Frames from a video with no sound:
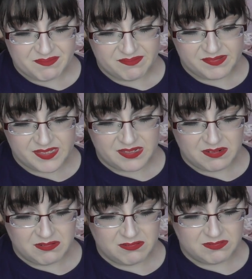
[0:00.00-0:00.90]

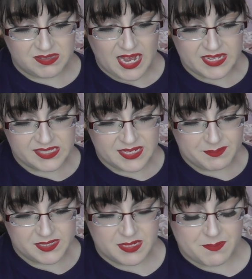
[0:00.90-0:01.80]
So that
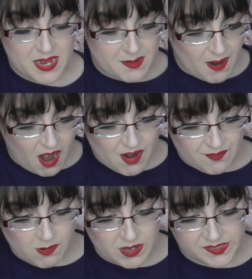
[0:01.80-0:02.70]
seems to be part of
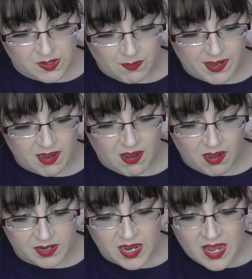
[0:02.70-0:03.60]
what's going
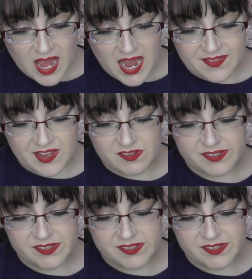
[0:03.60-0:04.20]
on. And they also